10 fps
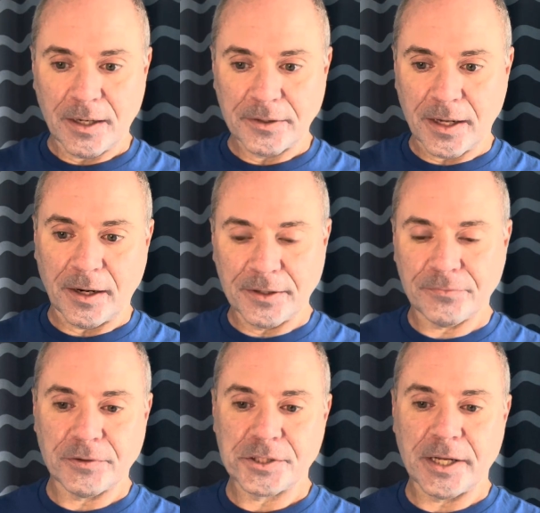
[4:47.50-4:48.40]
on a
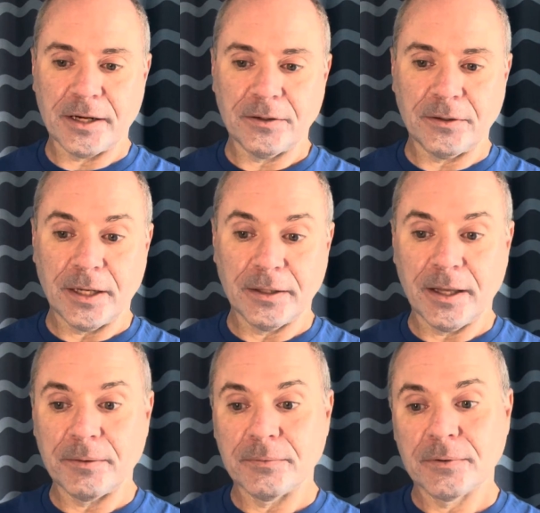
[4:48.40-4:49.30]
different channel, and
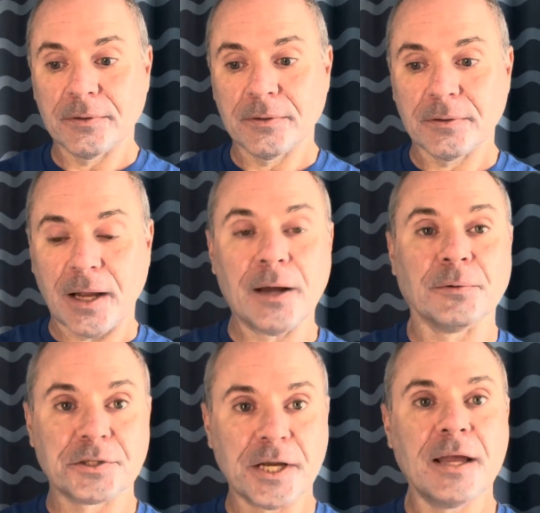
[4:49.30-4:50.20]
then I will
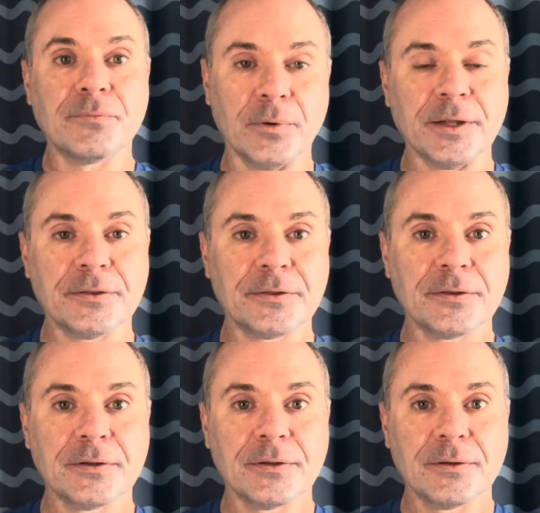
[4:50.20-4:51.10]
shave with
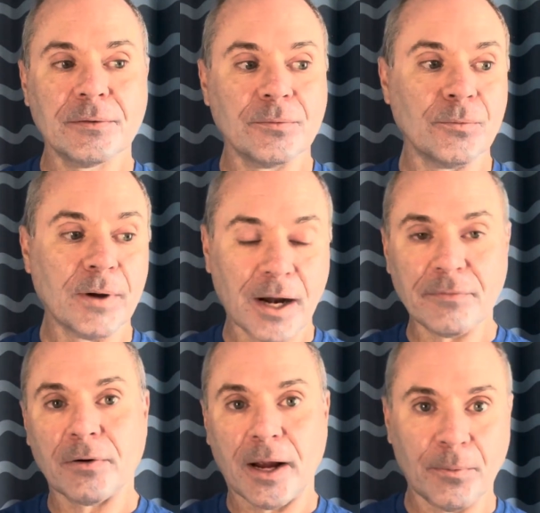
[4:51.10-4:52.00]

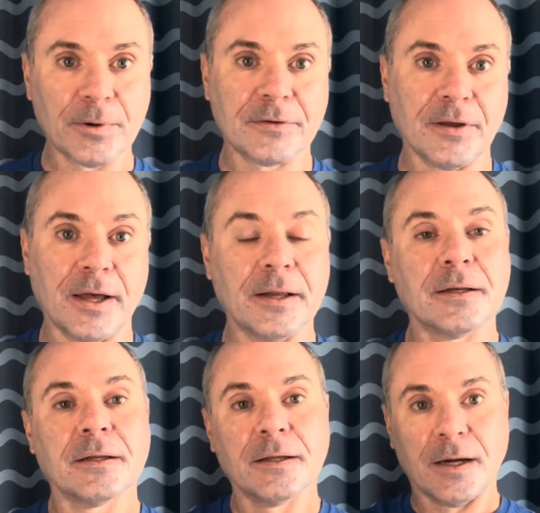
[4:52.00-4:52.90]
whatever I worked on
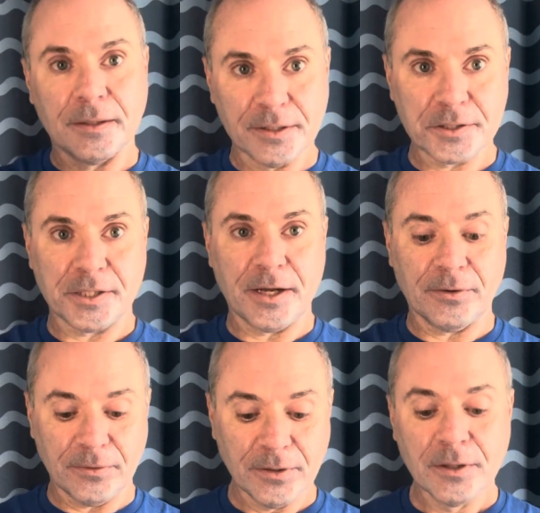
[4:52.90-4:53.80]
this
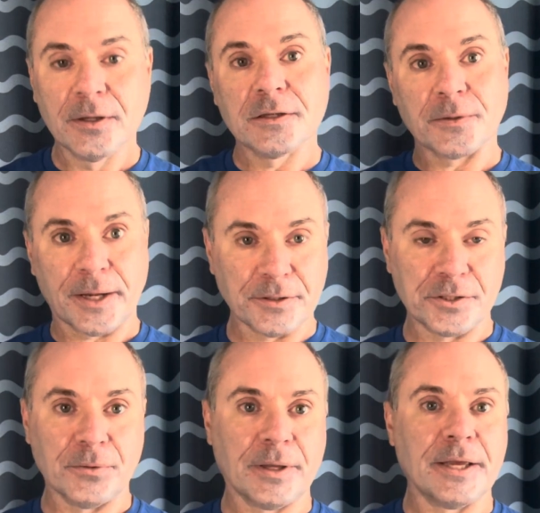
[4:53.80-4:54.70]
channel, so I can
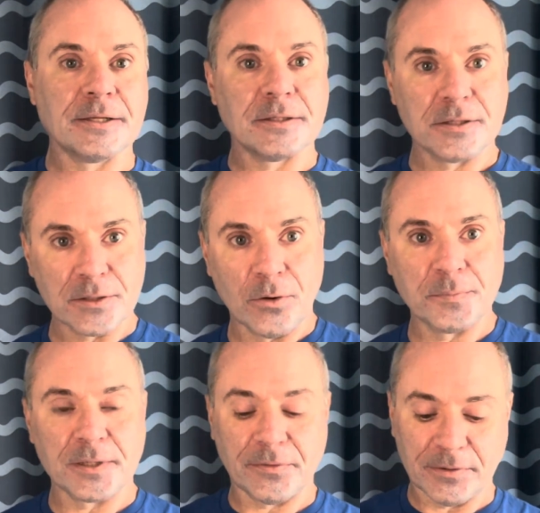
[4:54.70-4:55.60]
showcase the
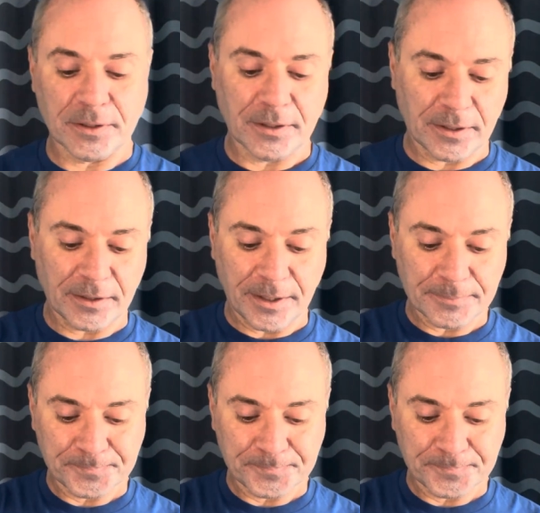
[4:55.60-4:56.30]
soaps and everything like that.